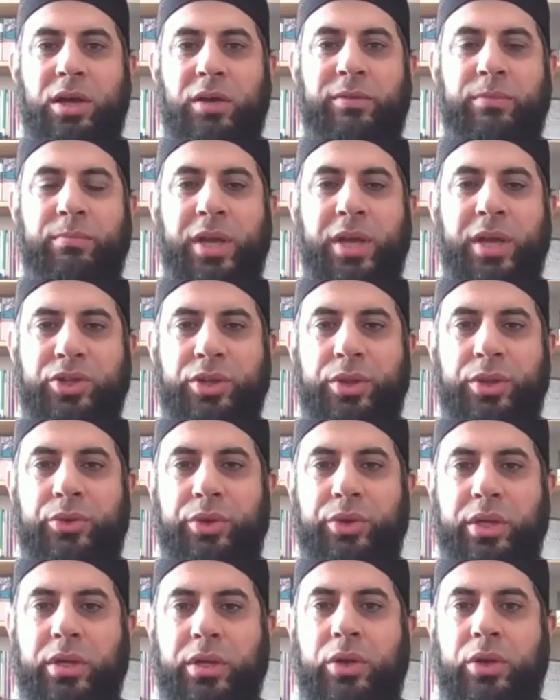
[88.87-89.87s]
of a major
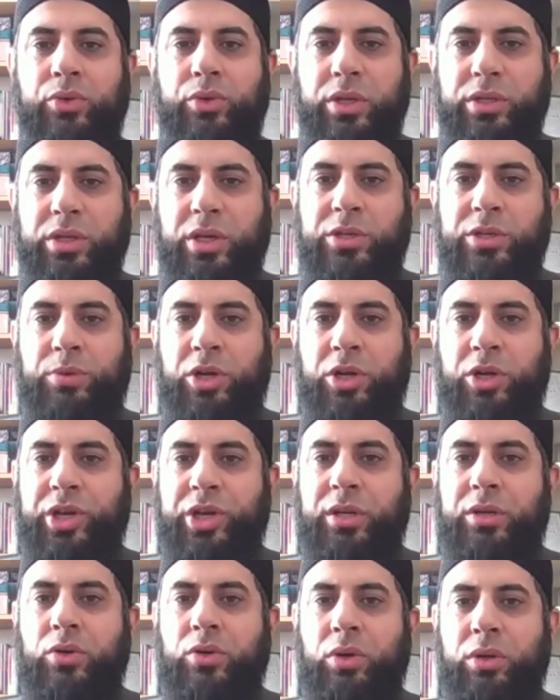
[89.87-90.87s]
3-year research project